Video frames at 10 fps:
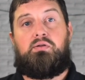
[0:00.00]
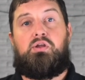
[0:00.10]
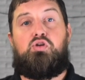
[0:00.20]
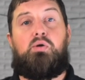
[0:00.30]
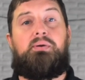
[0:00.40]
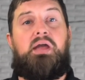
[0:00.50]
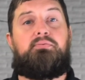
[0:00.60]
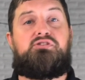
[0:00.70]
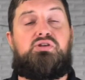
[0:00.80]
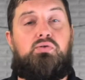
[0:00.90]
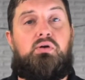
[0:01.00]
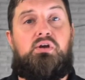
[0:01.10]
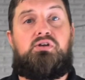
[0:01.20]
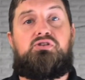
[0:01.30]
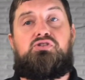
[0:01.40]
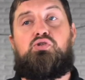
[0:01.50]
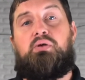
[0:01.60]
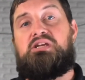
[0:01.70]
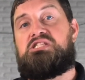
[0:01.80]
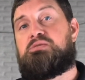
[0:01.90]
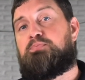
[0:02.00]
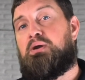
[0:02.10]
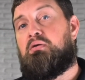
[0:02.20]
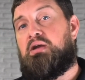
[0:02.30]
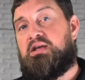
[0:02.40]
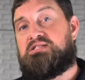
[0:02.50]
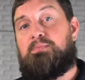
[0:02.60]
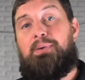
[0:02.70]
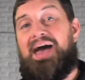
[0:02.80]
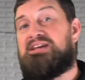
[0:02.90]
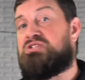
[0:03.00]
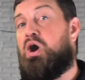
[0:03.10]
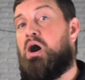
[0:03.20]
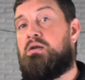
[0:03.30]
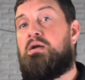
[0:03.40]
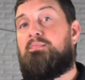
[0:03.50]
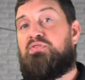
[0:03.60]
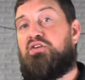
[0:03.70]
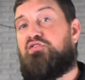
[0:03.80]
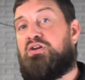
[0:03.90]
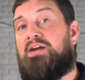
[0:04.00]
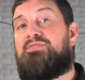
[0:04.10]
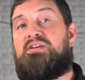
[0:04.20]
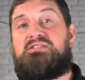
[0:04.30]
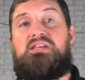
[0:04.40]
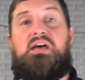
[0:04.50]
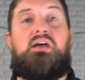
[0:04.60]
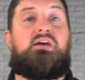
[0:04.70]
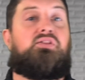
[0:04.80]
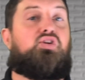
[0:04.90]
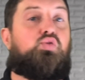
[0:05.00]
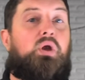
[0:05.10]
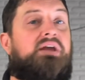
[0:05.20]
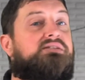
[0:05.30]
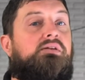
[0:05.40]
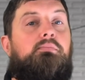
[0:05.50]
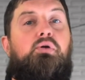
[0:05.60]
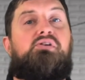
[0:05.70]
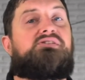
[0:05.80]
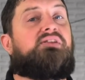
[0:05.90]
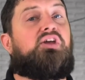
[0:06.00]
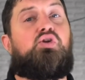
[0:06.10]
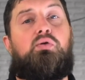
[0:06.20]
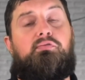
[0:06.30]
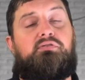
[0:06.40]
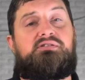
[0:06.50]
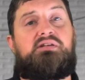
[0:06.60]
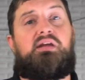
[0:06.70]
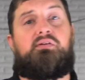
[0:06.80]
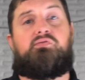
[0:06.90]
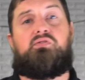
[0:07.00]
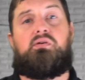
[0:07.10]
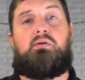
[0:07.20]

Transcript: that you'll be able to, to experience and pass on the forgiveness that the grace and the mercy that you have received.